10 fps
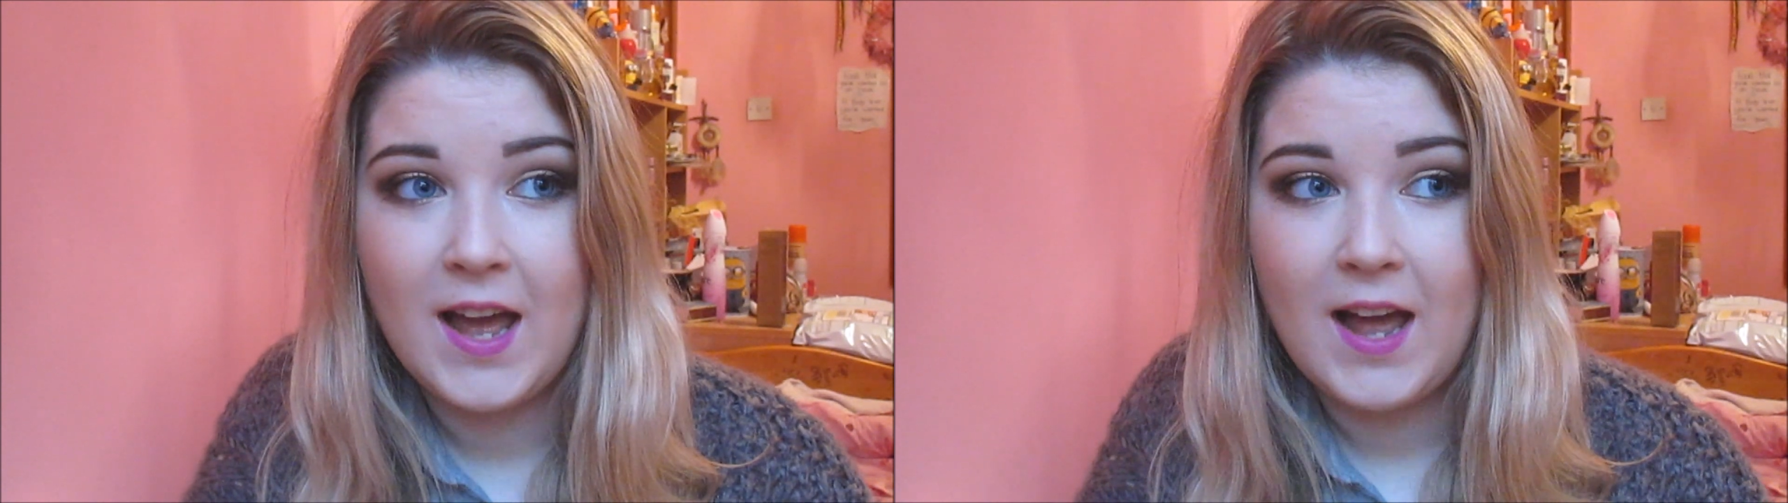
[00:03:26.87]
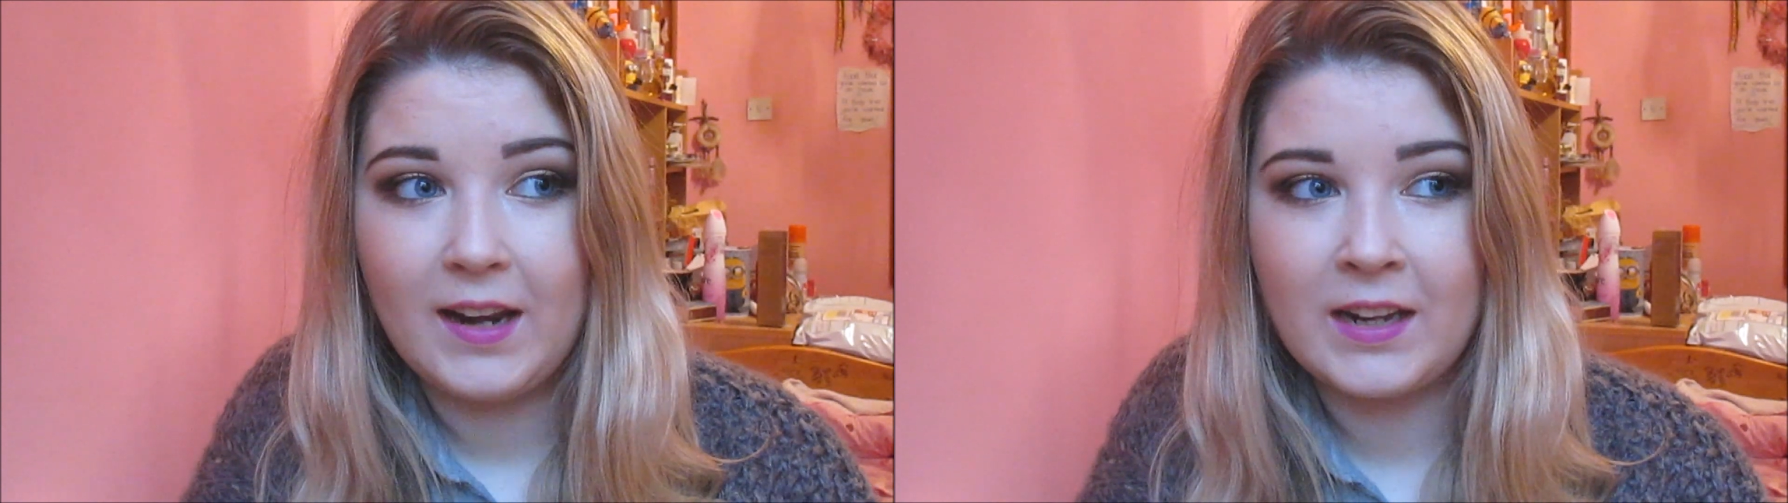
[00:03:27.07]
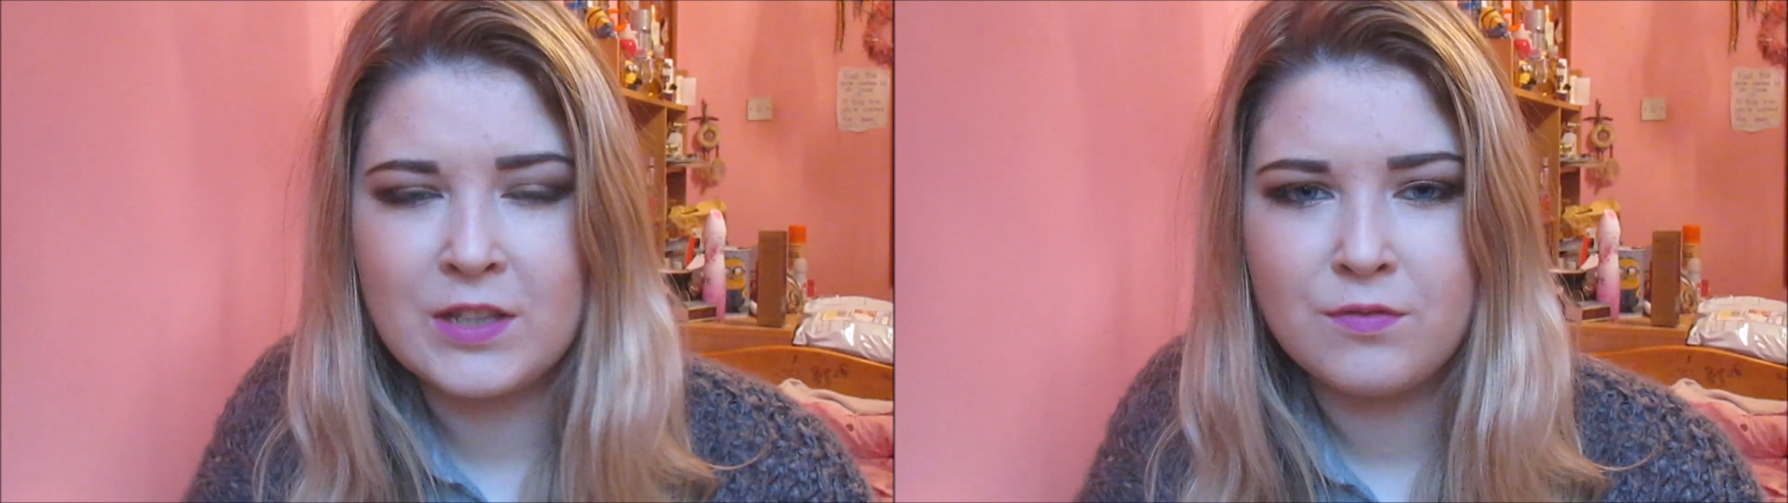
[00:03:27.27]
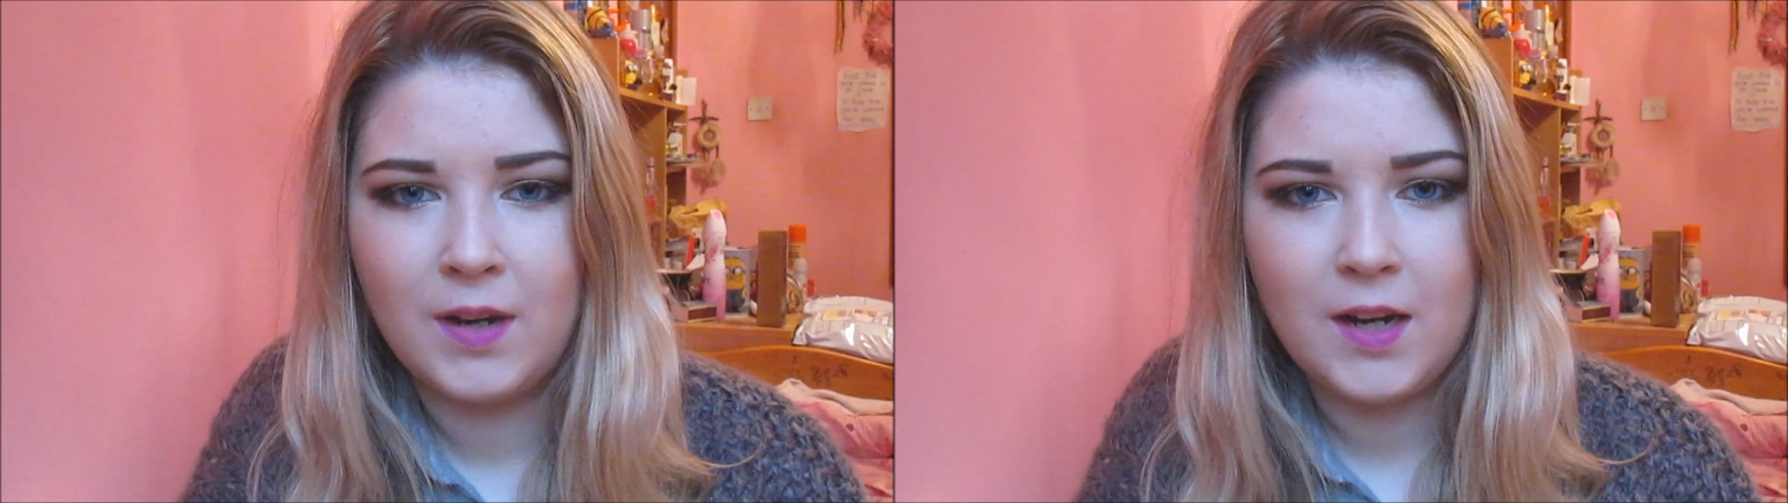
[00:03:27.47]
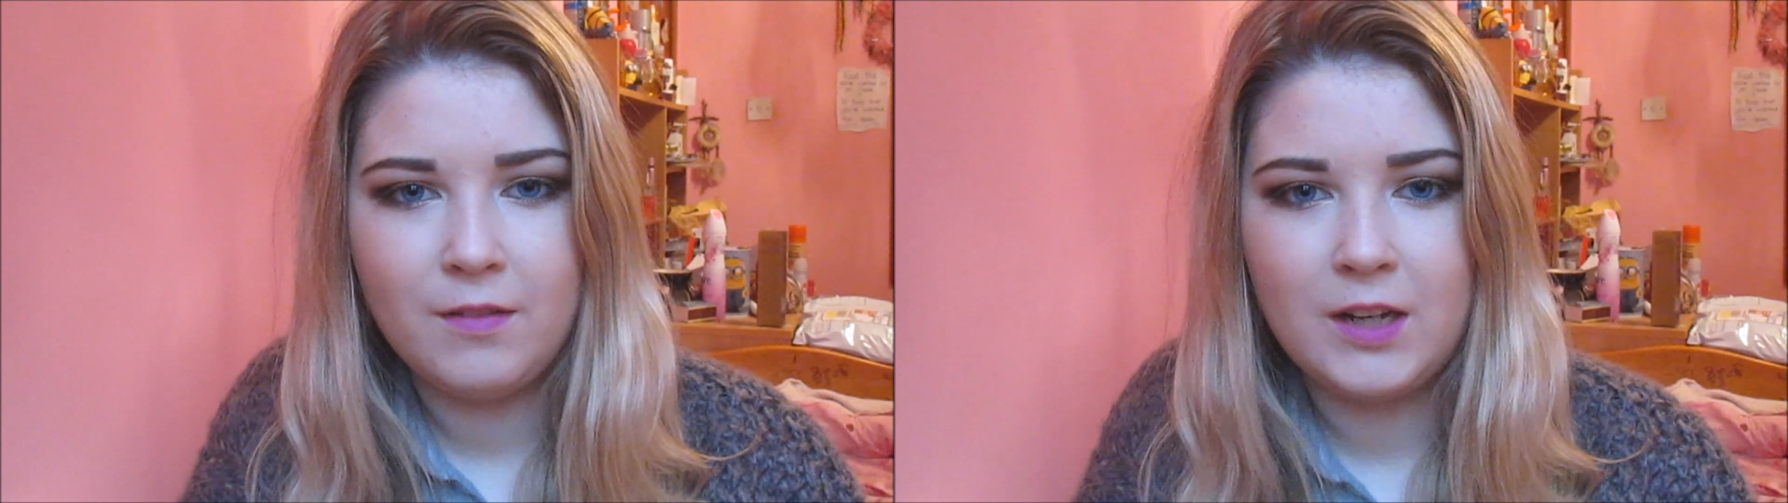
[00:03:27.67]
Like, it's
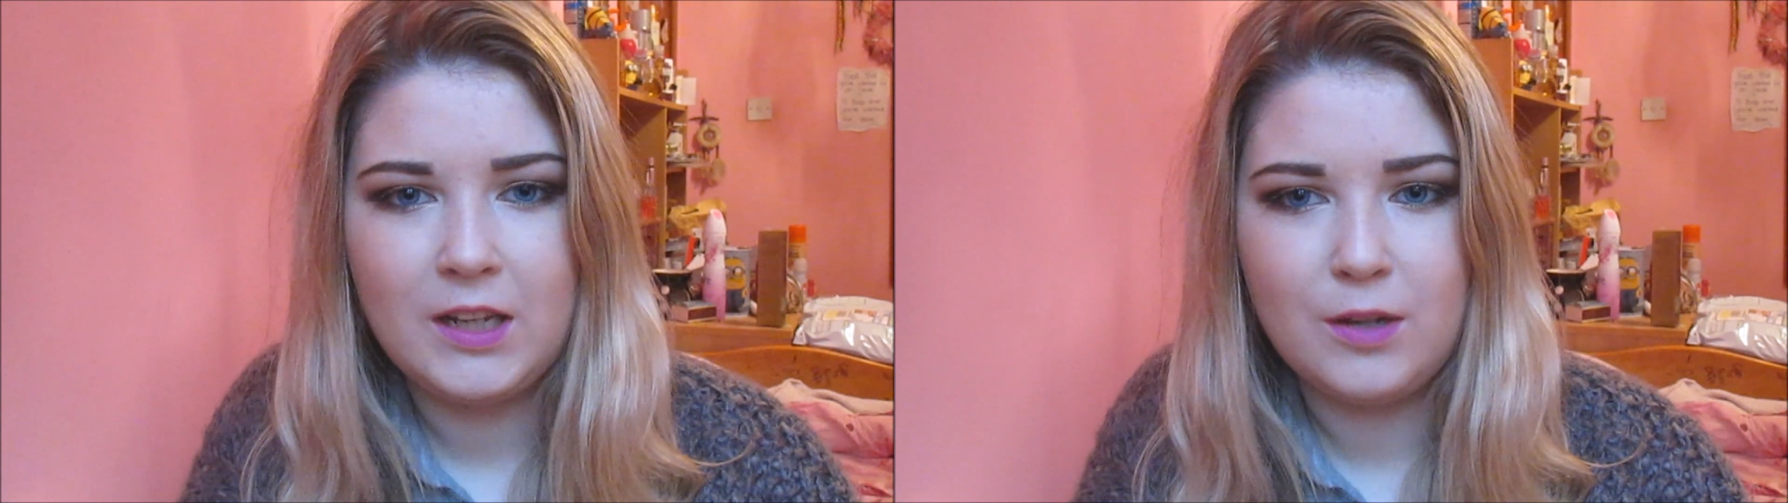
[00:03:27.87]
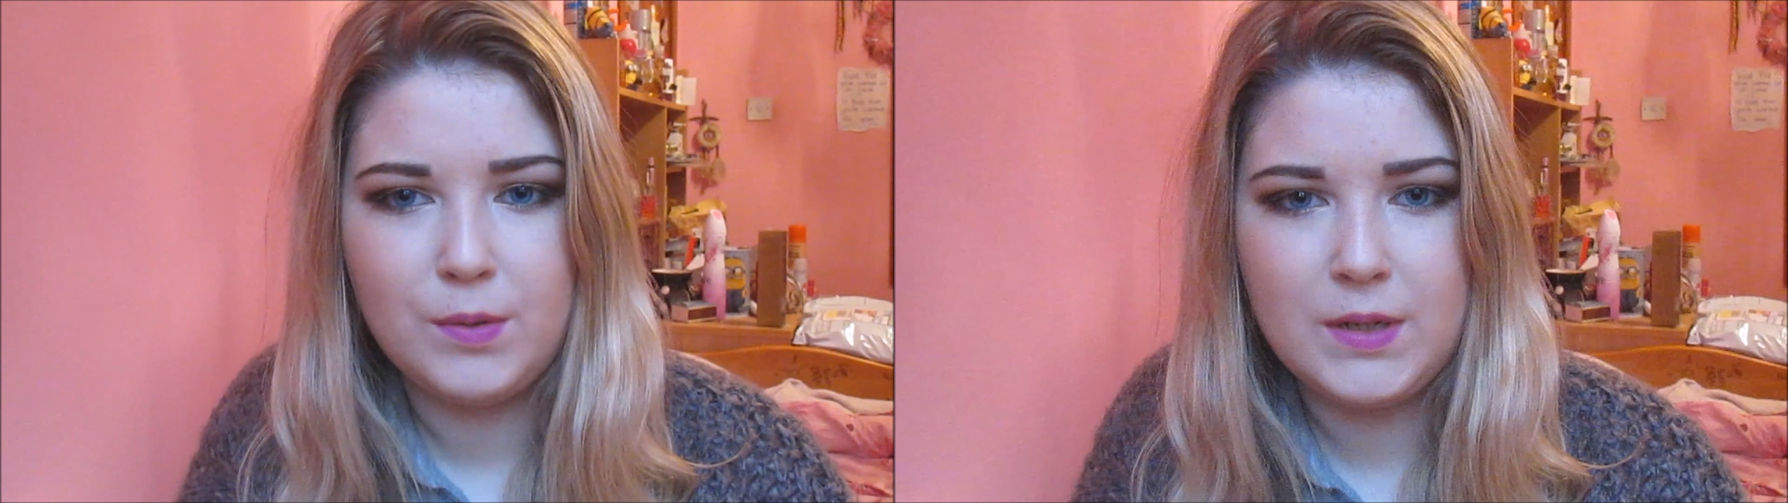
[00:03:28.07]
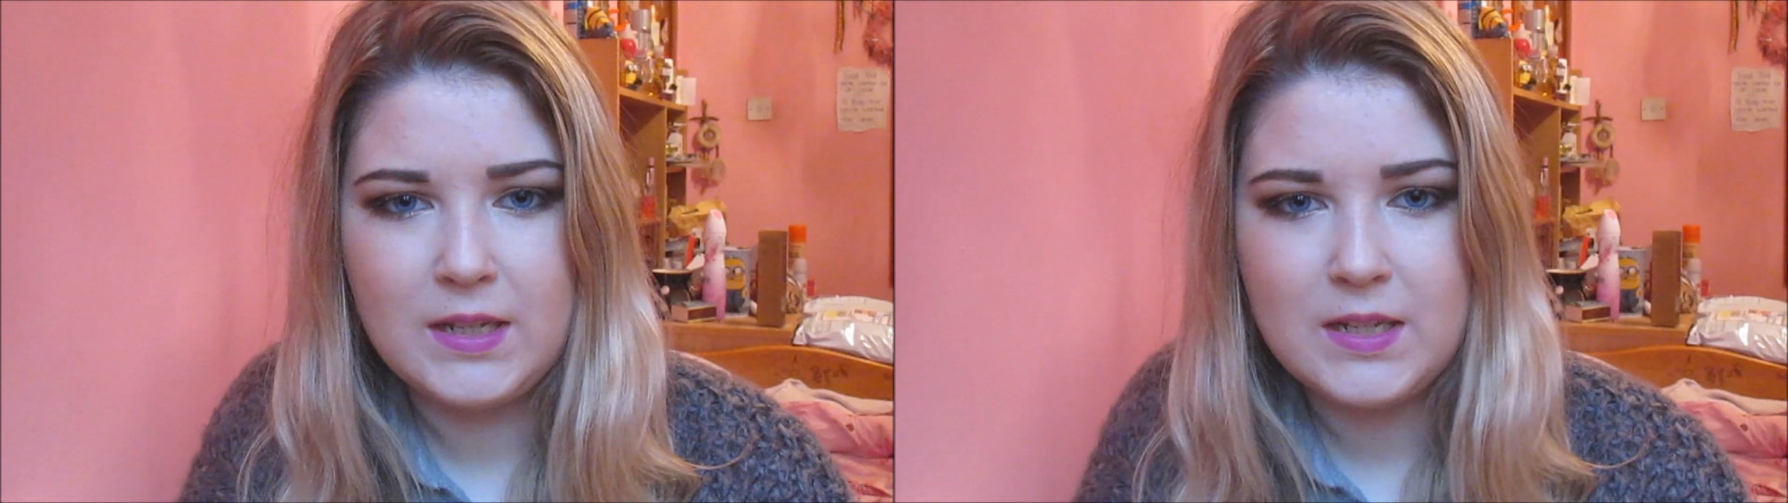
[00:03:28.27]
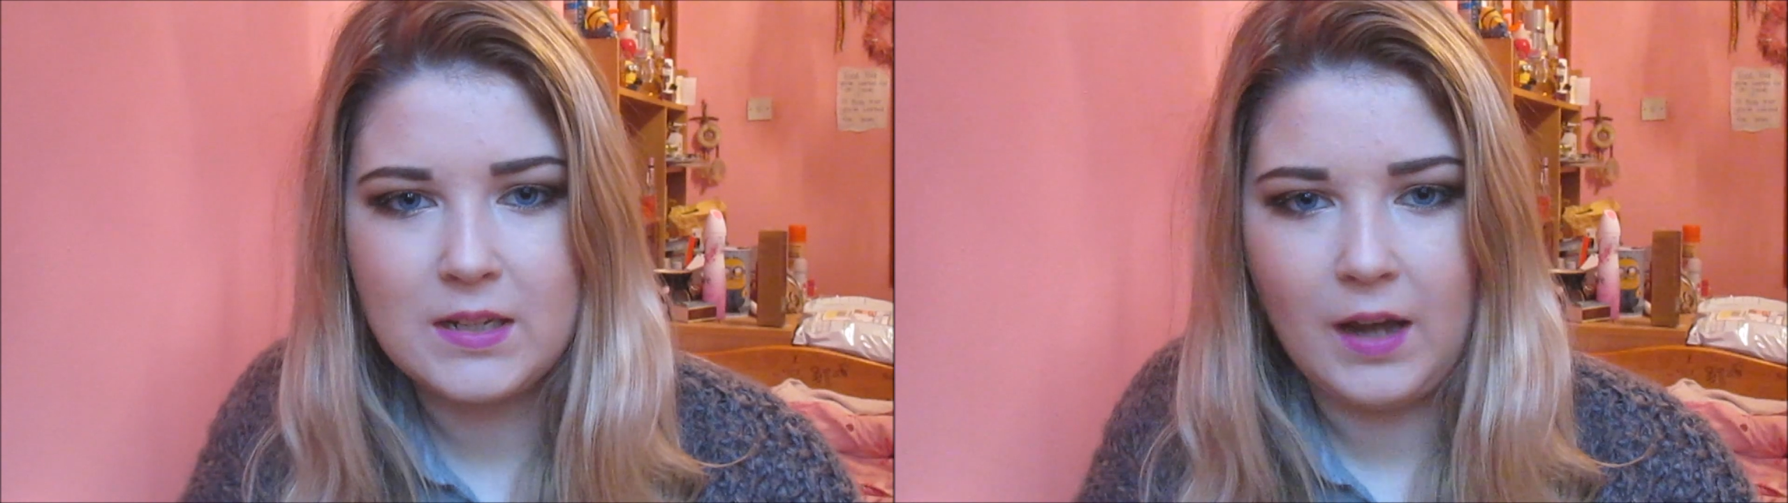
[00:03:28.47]
really unique